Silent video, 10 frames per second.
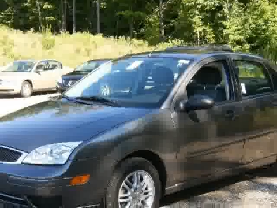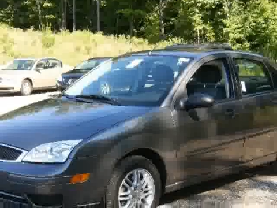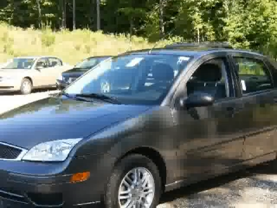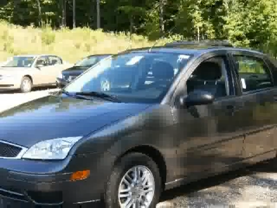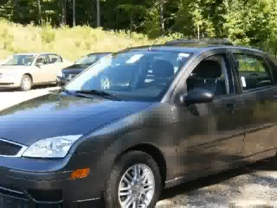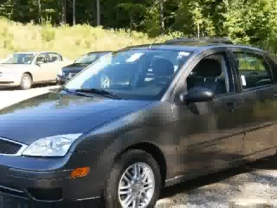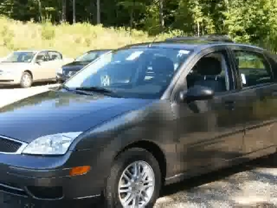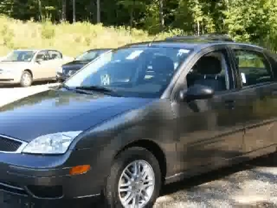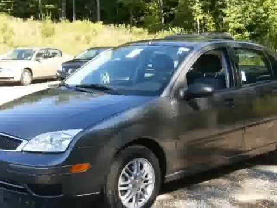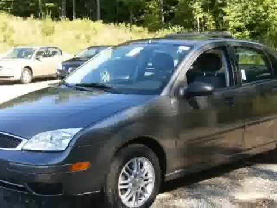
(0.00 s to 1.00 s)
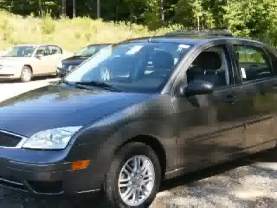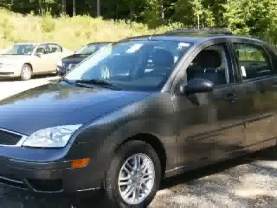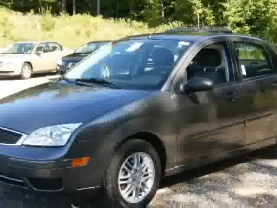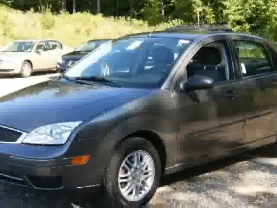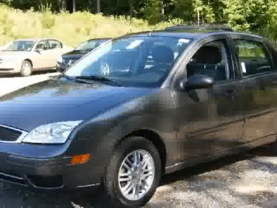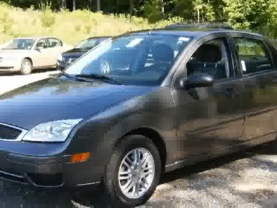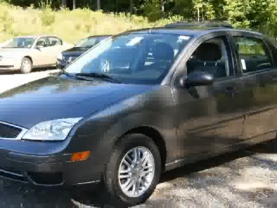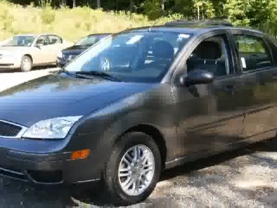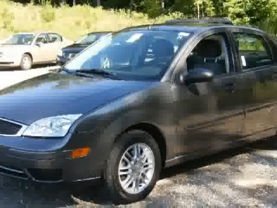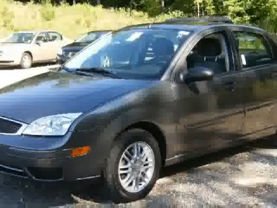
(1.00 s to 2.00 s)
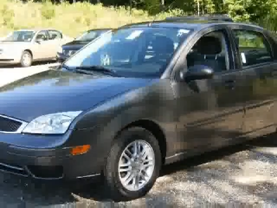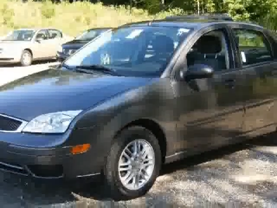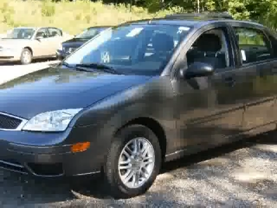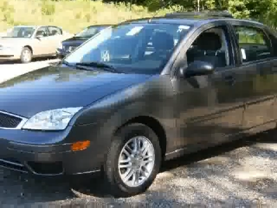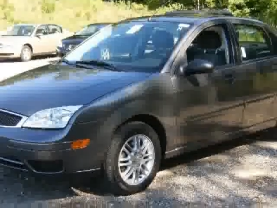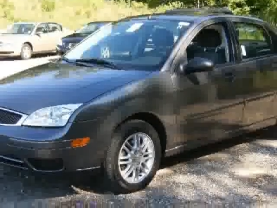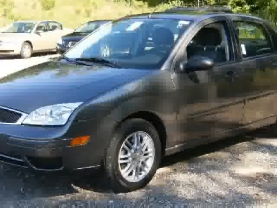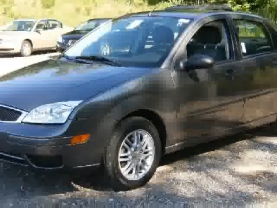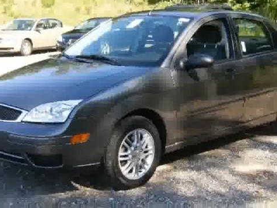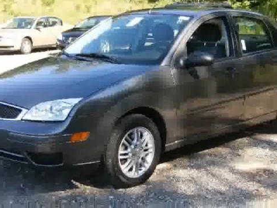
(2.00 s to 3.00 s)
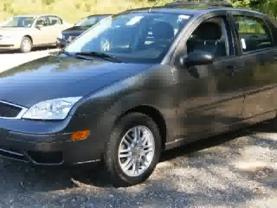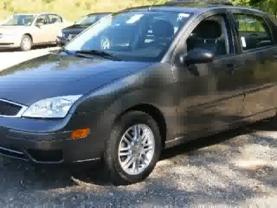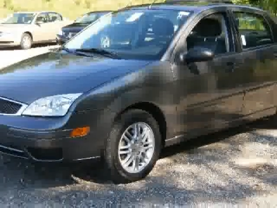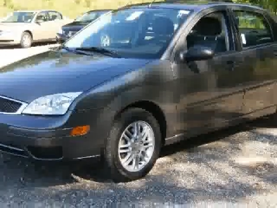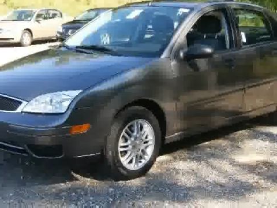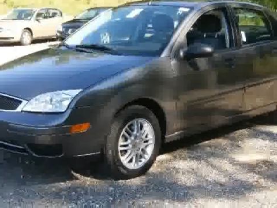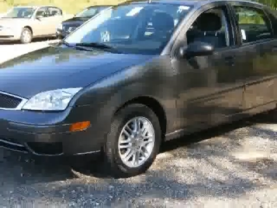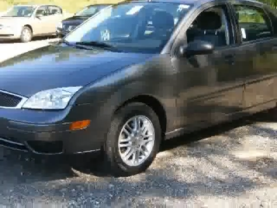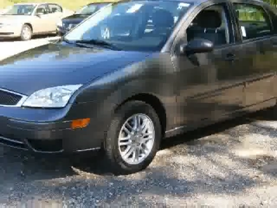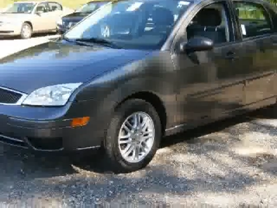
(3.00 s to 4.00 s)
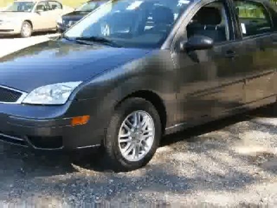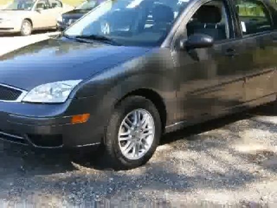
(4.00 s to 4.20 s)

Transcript: Nobody's mouth can be seen.